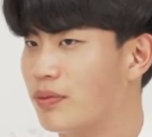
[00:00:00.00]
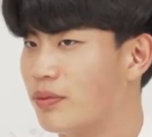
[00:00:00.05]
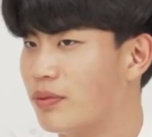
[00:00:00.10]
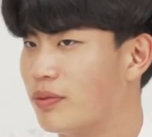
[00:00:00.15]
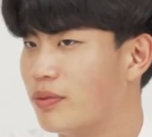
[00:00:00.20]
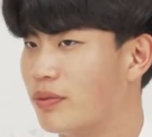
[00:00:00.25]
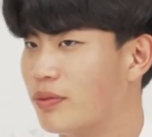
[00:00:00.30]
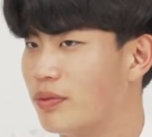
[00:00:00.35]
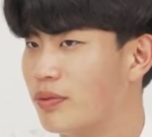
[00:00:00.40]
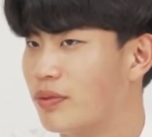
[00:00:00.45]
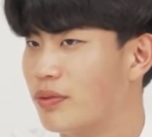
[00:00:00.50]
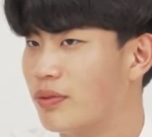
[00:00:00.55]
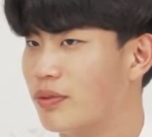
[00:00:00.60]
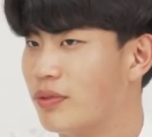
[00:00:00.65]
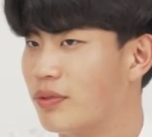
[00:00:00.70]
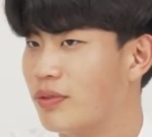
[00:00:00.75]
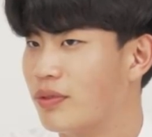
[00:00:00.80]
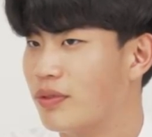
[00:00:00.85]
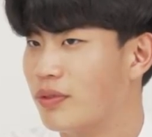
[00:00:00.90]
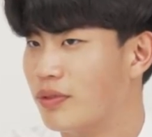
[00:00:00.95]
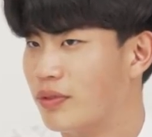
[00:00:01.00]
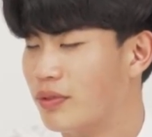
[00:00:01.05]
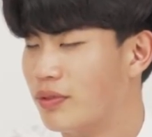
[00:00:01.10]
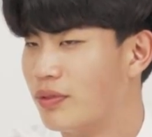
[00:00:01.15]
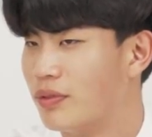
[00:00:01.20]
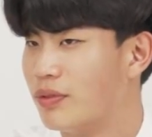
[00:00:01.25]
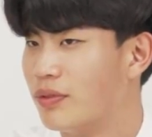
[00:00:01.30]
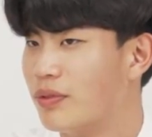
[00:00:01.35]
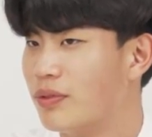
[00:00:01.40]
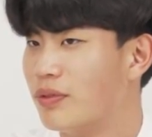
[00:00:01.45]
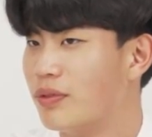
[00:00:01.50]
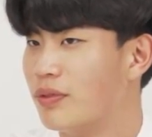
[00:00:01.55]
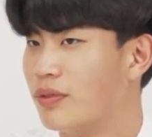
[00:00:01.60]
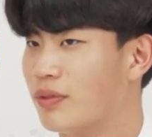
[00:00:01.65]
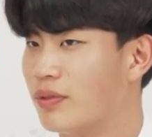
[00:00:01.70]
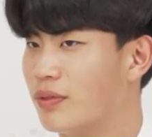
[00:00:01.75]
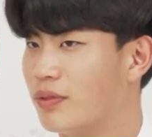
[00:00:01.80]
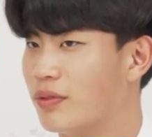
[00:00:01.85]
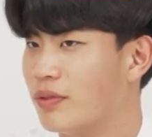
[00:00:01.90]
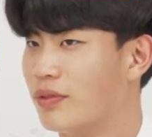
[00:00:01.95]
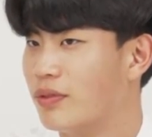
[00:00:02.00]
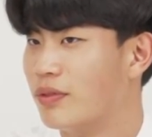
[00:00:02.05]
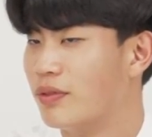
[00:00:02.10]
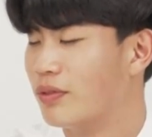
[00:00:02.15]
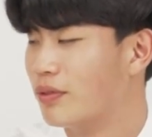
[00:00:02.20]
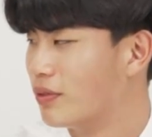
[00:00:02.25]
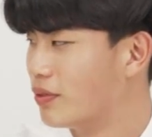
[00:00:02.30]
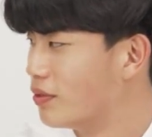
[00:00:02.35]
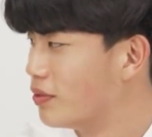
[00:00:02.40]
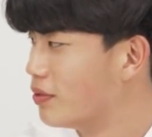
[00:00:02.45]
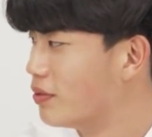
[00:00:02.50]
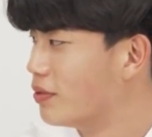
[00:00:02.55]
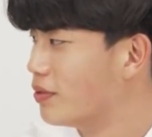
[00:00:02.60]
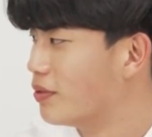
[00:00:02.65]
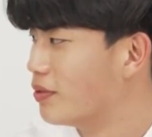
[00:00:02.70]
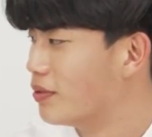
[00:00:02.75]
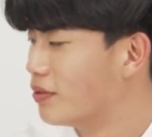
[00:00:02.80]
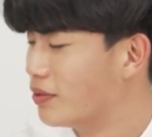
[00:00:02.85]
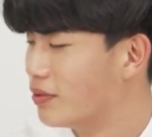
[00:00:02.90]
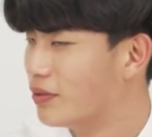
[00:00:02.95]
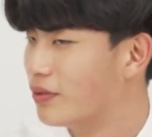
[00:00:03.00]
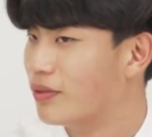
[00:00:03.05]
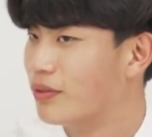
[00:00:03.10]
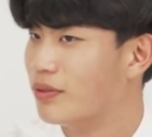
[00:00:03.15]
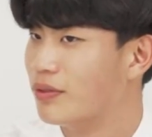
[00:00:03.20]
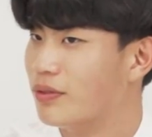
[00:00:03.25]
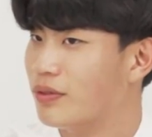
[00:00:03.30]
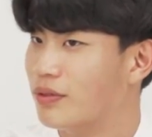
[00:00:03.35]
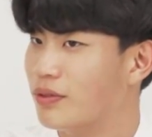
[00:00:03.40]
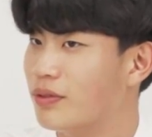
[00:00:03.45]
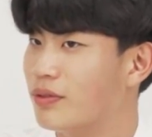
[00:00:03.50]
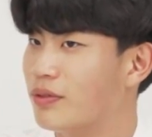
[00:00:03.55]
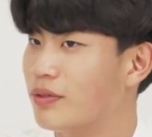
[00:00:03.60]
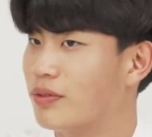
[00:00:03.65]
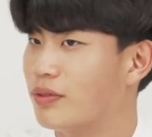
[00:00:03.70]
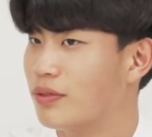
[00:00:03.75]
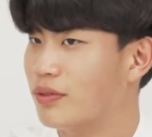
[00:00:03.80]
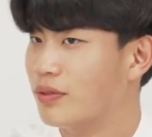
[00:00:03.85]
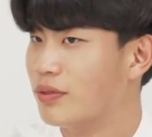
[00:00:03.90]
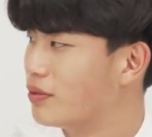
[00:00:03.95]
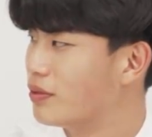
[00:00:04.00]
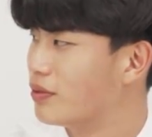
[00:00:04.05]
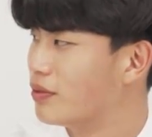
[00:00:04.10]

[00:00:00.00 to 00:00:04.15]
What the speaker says: (silent)